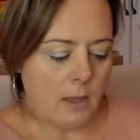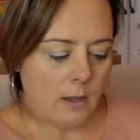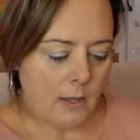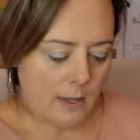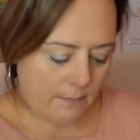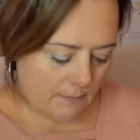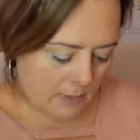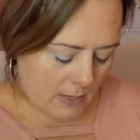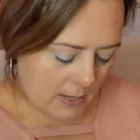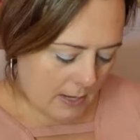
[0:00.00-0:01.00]
Okay,
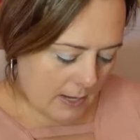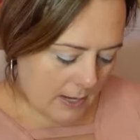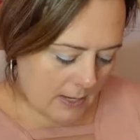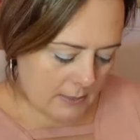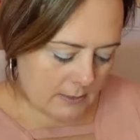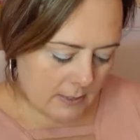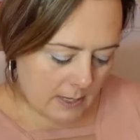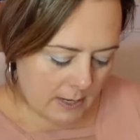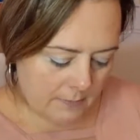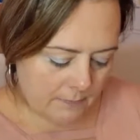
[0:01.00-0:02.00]
and
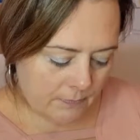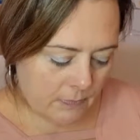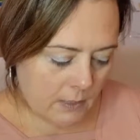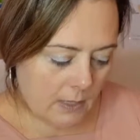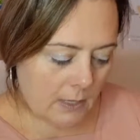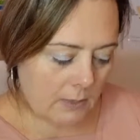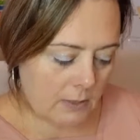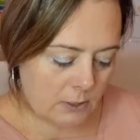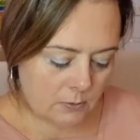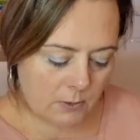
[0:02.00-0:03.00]
if
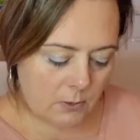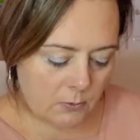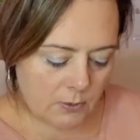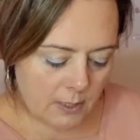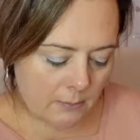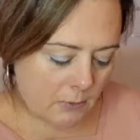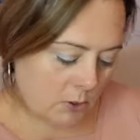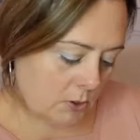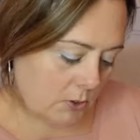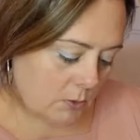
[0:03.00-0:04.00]
this one goes up
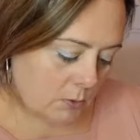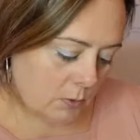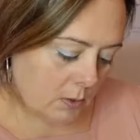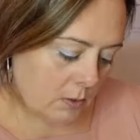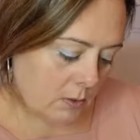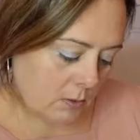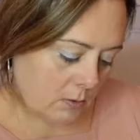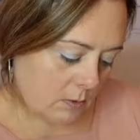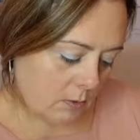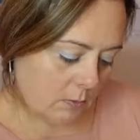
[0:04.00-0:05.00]
to,
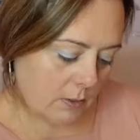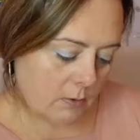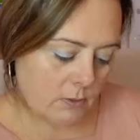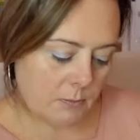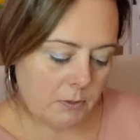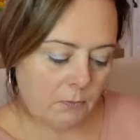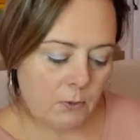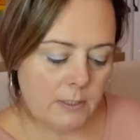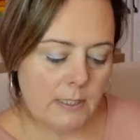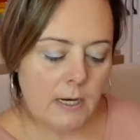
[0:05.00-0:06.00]
oh, it goes up to
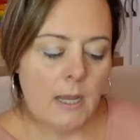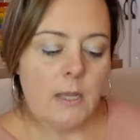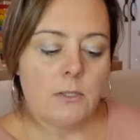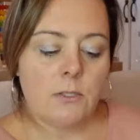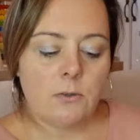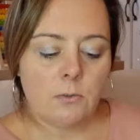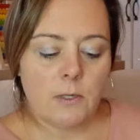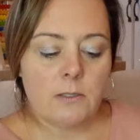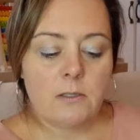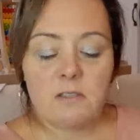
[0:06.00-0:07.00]
14. Certain
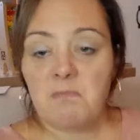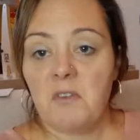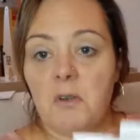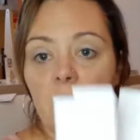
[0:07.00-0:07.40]
ones go a